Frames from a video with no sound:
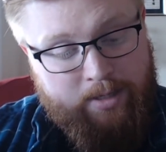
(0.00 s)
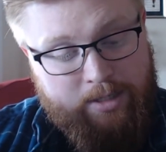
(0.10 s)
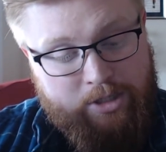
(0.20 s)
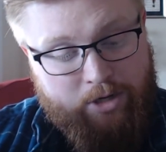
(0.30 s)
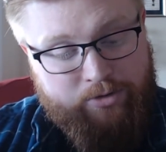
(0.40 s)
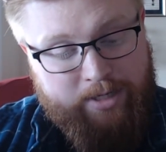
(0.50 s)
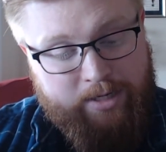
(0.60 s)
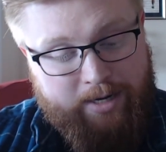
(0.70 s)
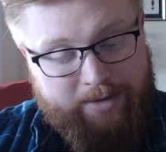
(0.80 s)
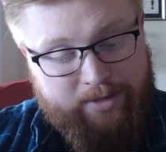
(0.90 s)
Shandra did
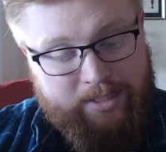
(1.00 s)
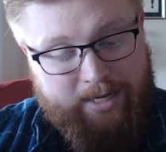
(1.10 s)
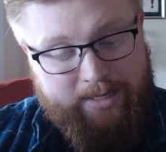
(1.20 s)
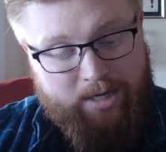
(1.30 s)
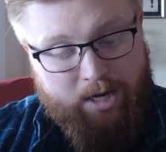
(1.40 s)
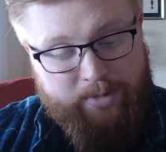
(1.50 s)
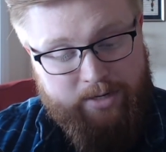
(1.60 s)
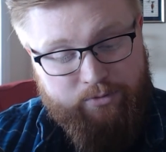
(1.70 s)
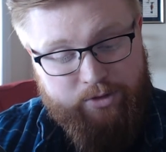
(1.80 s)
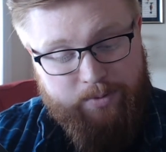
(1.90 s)
not have a snide
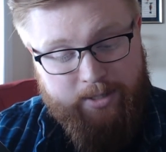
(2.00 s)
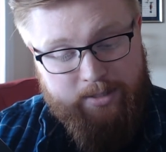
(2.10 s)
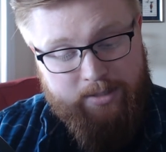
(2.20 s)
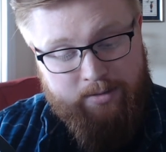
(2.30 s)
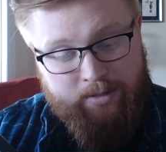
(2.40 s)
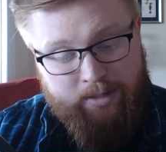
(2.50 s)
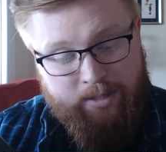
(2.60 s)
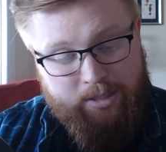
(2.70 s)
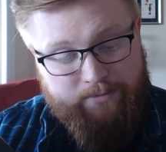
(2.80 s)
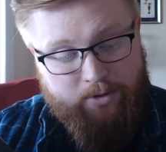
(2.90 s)
comment in response.
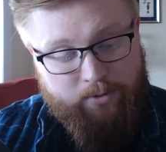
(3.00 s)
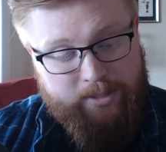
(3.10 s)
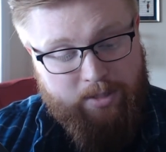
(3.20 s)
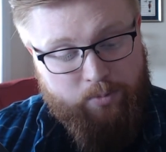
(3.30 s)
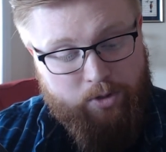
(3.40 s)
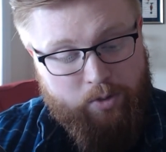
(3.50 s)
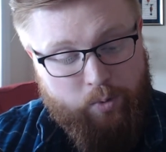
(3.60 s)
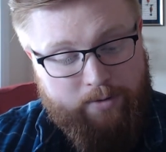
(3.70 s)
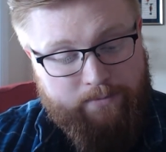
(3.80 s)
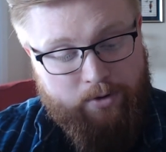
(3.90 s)
She focused on putting
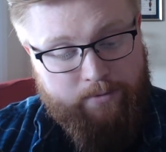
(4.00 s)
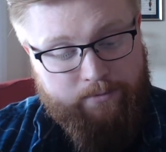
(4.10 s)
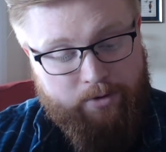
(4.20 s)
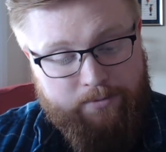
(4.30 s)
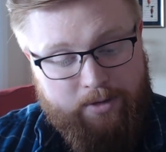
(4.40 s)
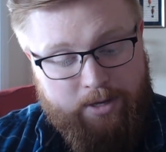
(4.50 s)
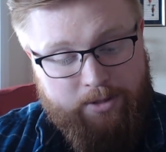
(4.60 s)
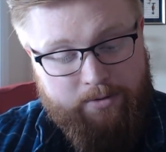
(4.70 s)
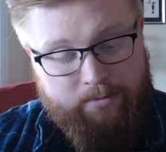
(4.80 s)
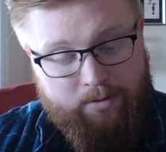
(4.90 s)
one foot in front of the
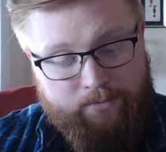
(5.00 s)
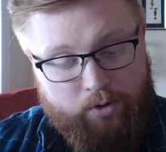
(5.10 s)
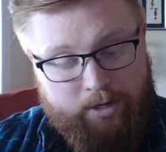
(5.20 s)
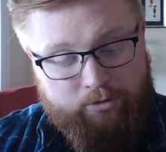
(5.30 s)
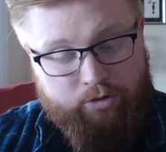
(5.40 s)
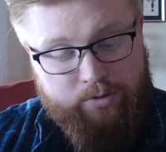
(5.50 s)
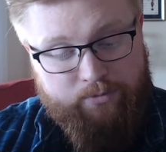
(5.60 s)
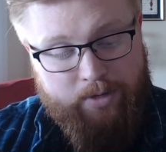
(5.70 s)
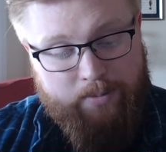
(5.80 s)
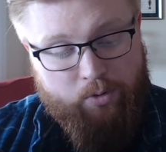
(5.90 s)
other, avoiding groups
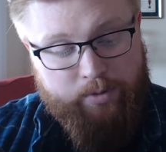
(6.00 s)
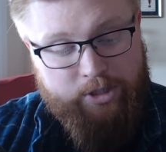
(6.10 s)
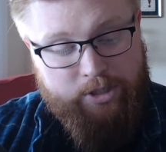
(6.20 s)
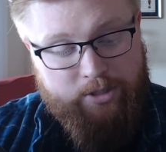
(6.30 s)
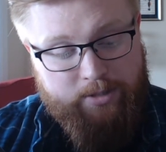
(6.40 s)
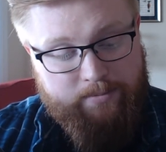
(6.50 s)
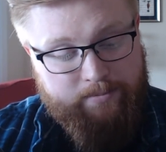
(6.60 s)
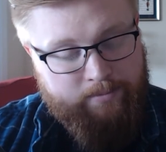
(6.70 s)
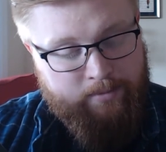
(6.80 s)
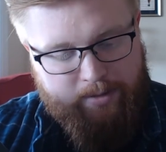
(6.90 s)
of people when she could.
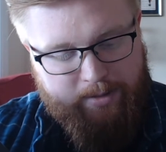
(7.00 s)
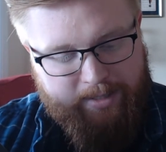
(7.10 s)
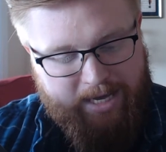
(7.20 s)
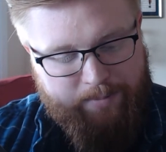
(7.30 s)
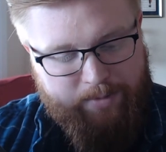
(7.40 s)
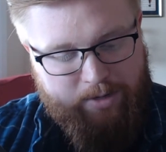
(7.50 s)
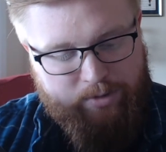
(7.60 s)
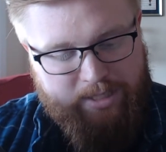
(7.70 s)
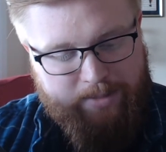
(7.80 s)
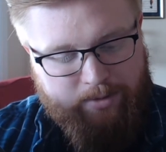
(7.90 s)
The Cambion
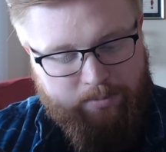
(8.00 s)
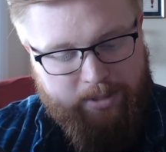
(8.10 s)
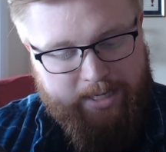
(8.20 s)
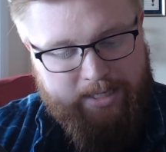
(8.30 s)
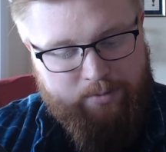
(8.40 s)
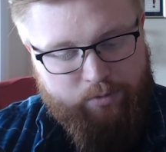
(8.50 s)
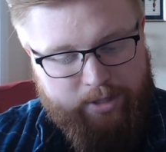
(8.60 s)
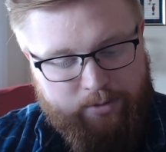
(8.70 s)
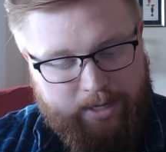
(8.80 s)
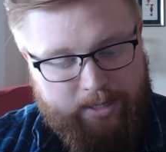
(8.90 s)
was able to blend in
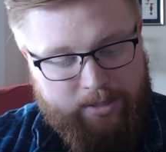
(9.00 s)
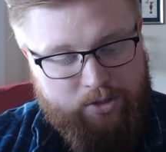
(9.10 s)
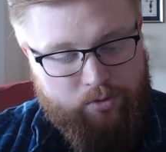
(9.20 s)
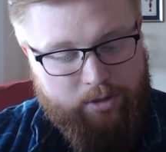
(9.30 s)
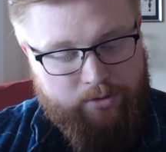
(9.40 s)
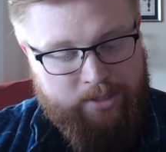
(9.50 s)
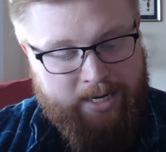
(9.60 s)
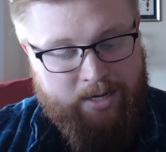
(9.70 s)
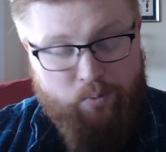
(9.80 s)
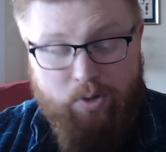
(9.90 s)
without getting too close to
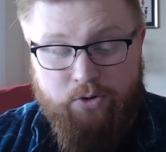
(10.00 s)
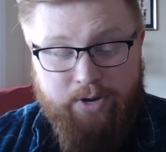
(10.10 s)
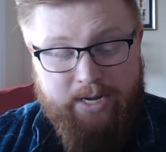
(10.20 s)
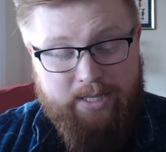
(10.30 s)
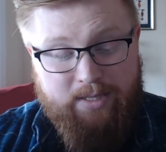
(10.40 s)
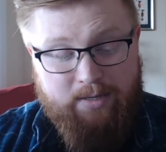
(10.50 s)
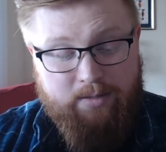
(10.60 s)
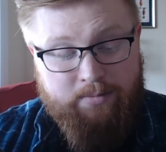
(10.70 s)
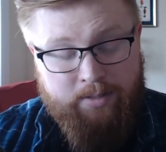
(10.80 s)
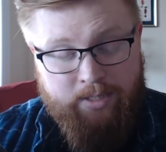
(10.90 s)
anyone or anything.
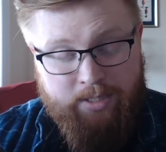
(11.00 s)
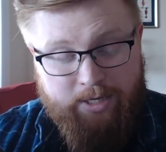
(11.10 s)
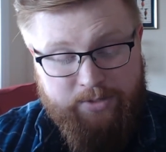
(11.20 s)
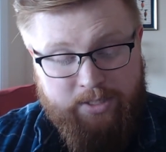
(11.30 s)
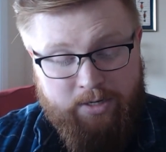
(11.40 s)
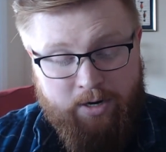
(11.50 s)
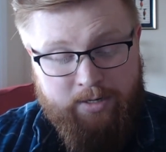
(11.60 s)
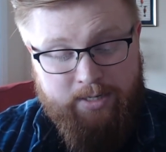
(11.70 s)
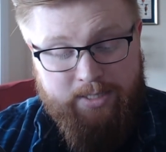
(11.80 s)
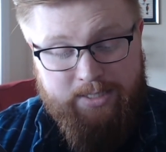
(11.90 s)
It was an
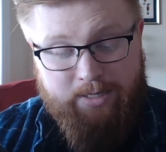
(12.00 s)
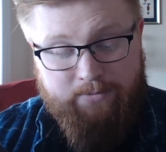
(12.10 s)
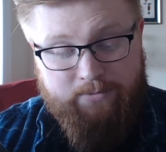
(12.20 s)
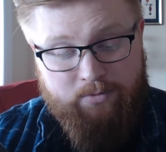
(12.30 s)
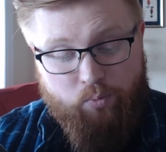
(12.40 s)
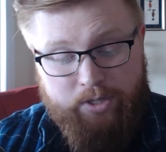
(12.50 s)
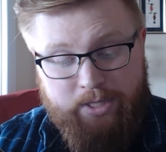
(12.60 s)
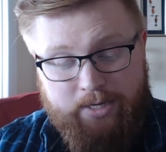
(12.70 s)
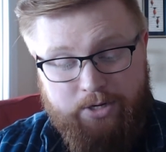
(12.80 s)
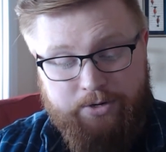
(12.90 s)
art in itself, one
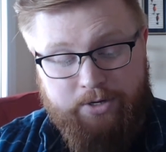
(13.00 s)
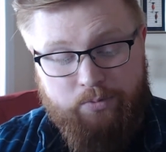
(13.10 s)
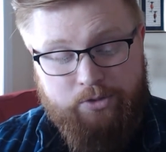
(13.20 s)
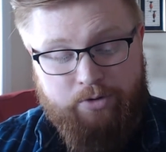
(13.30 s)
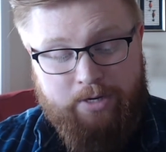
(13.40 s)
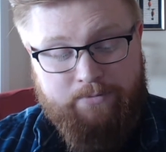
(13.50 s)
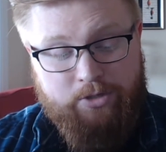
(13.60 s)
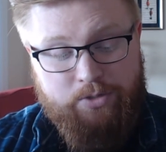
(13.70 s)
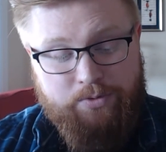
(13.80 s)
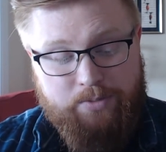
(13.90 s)
that Uriel was grateful
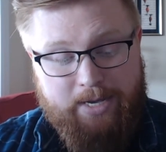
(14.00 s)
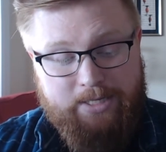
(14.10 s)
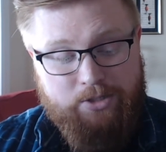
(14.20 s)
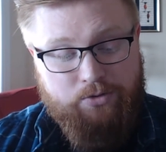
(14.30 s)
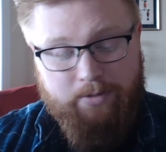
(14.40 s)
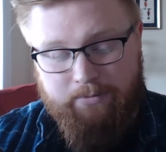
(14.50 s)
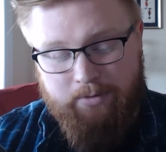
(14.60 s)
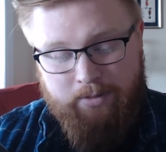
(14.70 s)
she was a master of.